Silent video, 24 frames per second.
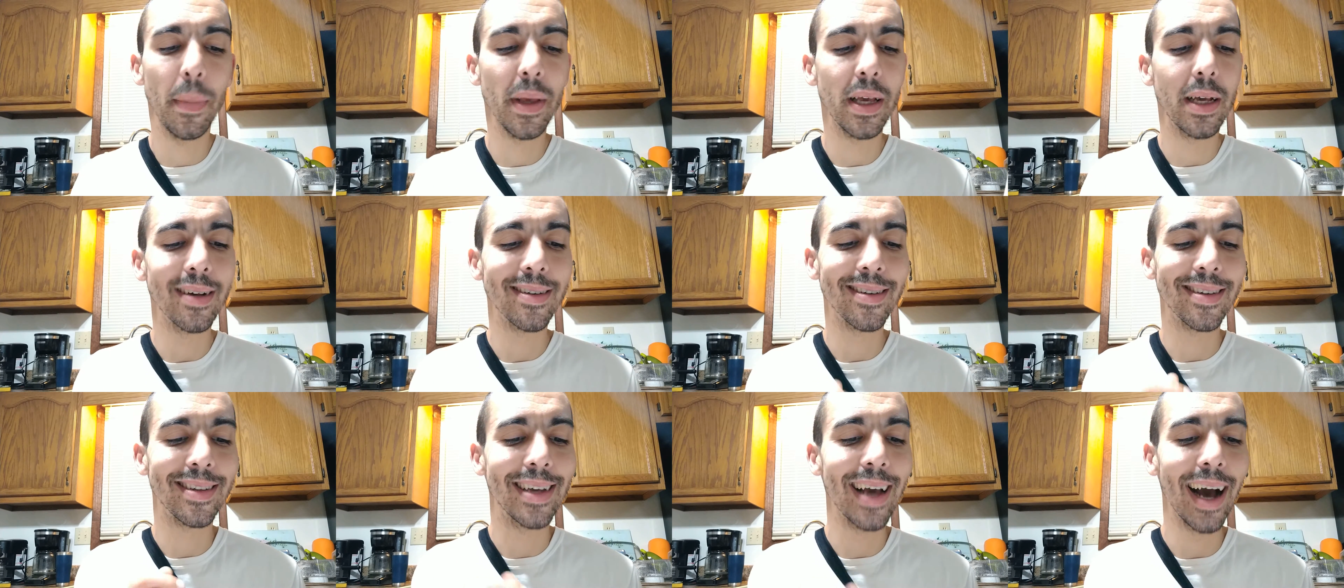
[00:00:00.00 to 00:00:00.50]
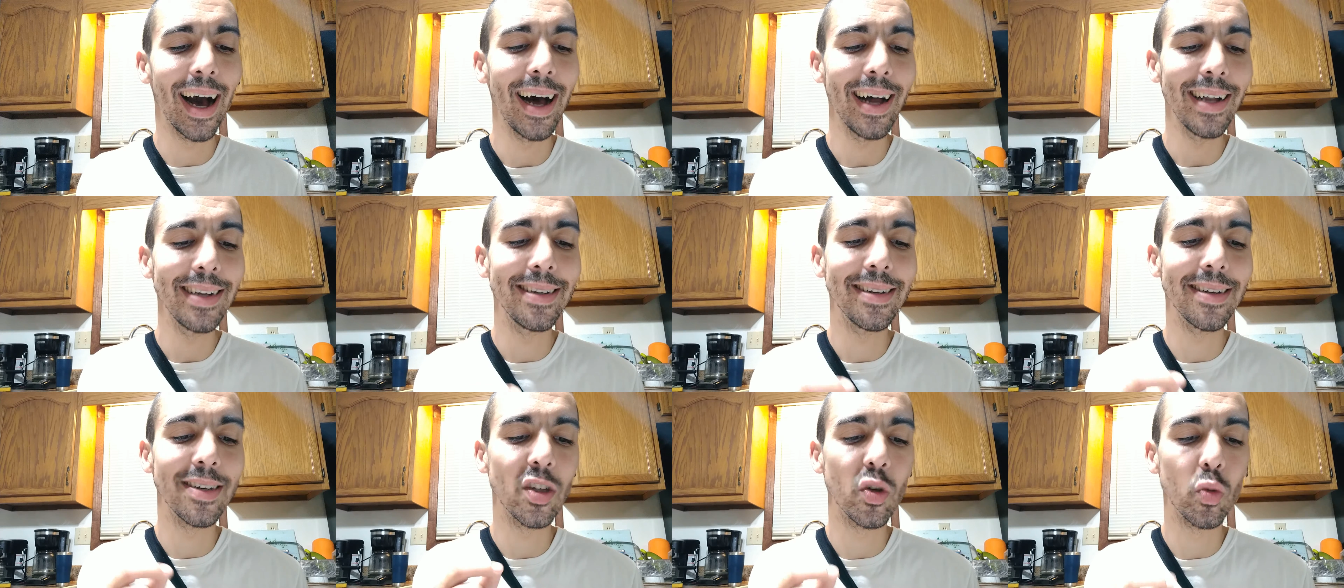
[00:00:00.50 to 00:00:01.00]
because
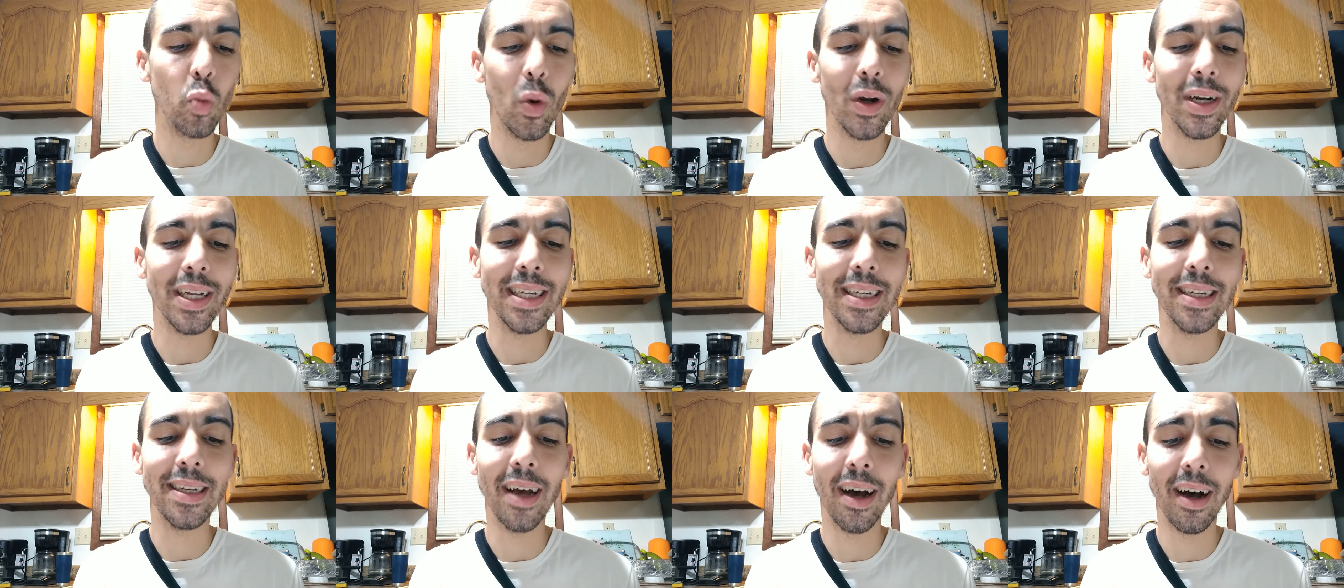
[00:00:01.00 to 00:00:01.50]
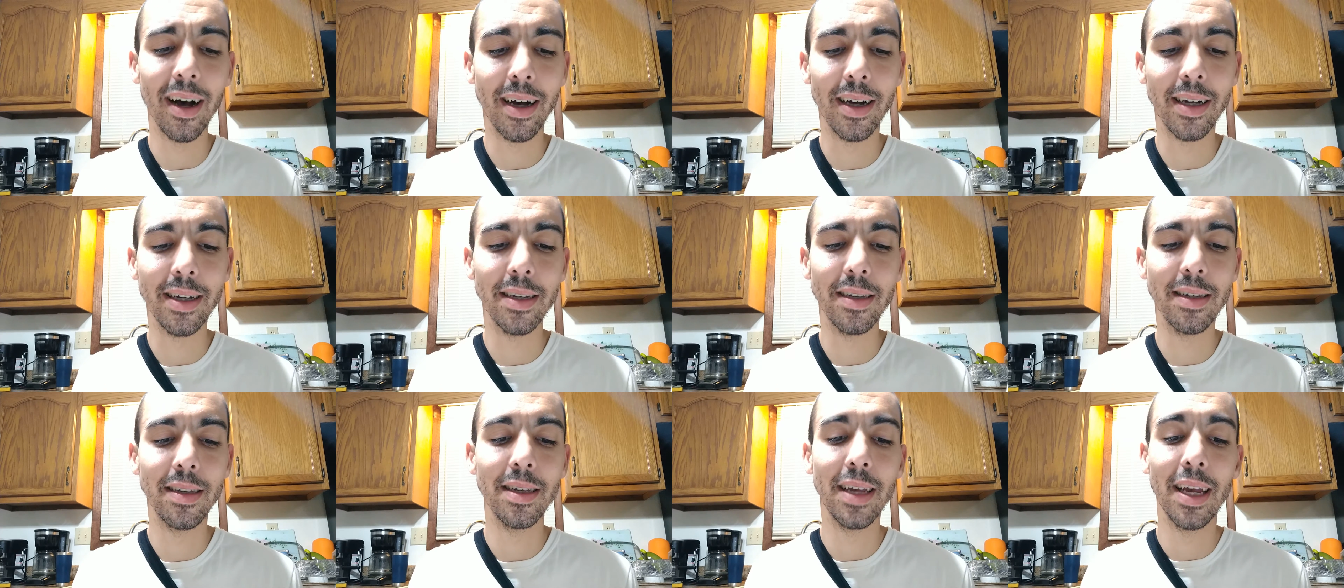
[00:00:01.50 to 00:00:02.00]
God does what He
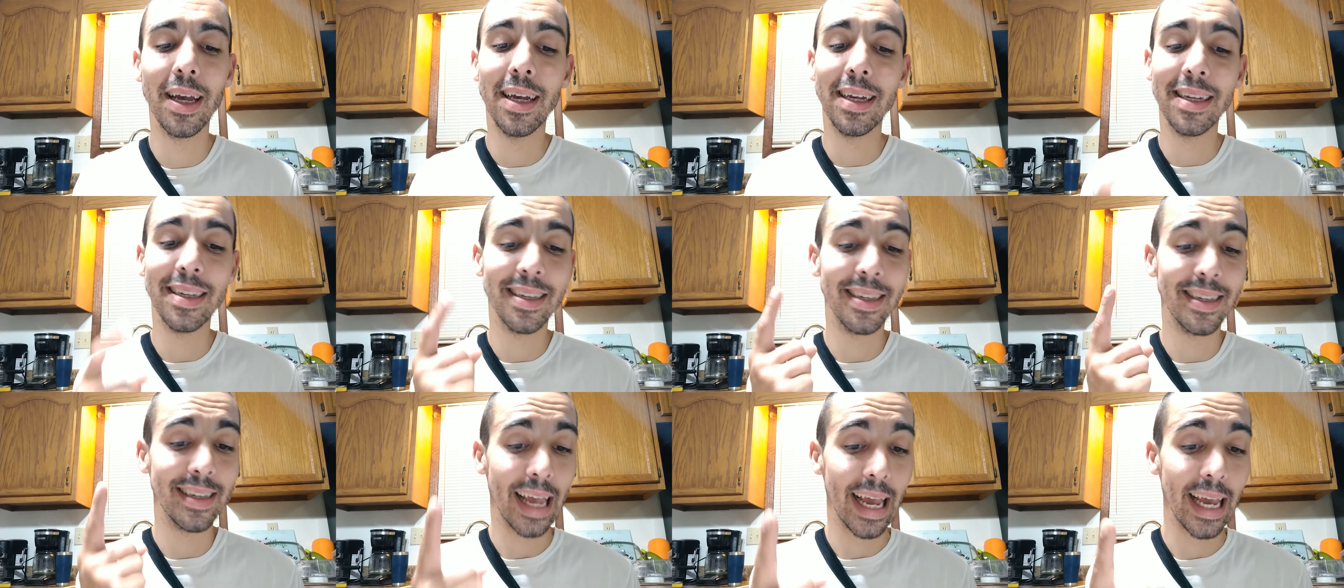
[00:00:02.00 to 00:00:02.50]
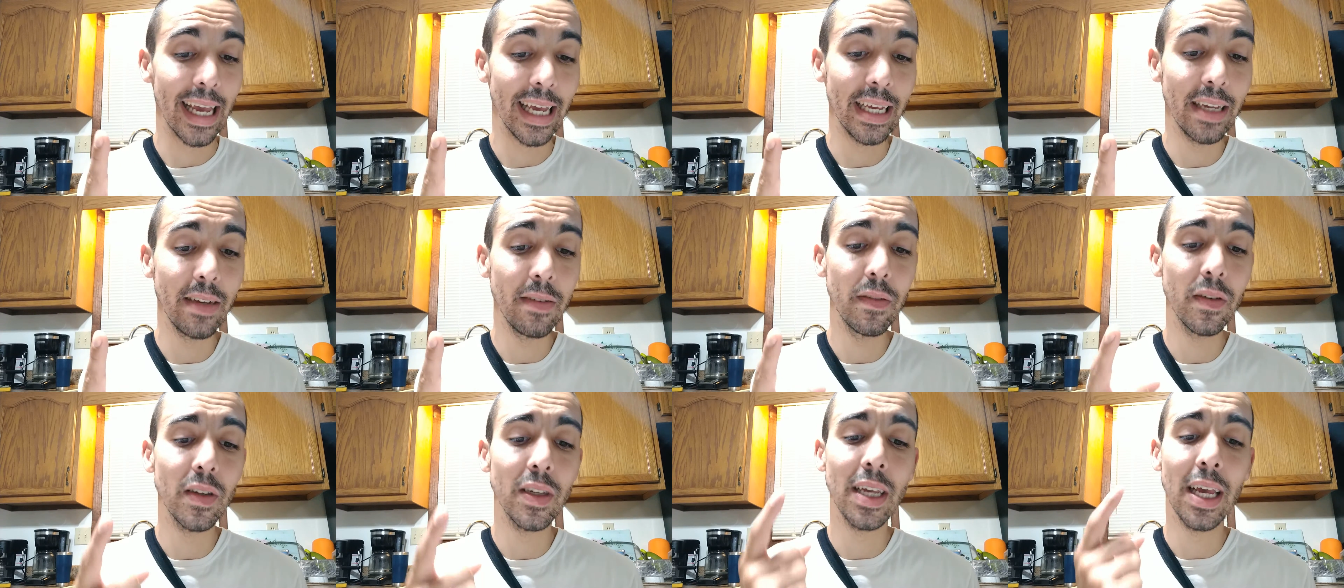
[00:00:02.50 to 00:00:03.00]
does
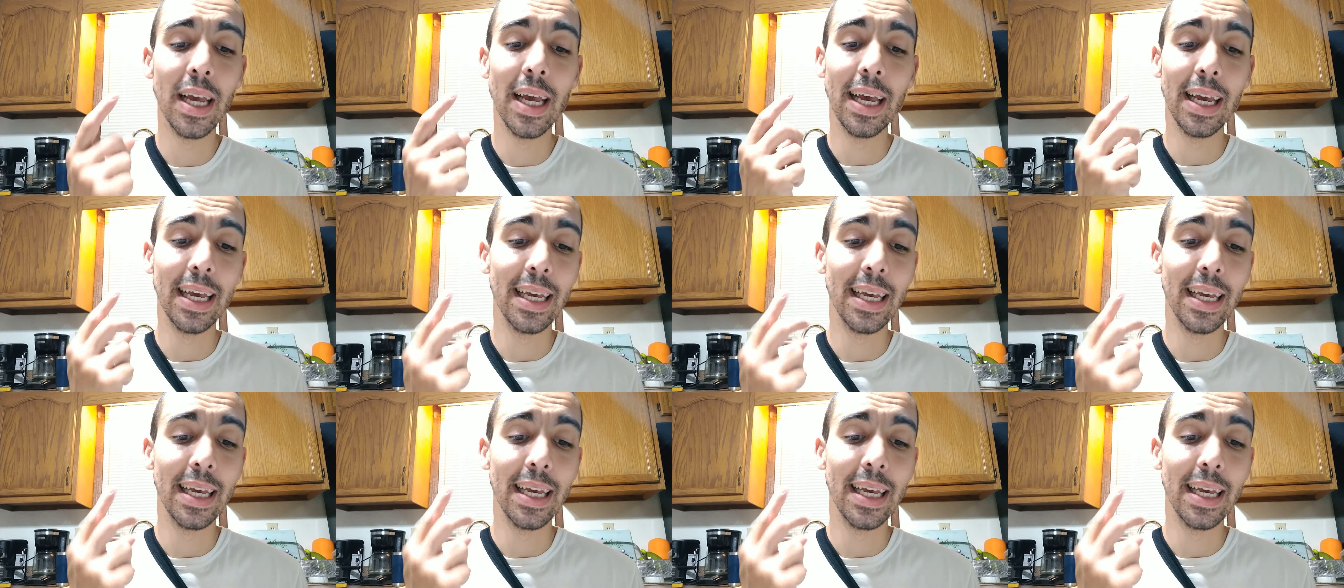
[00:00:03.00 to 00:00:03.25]
saves,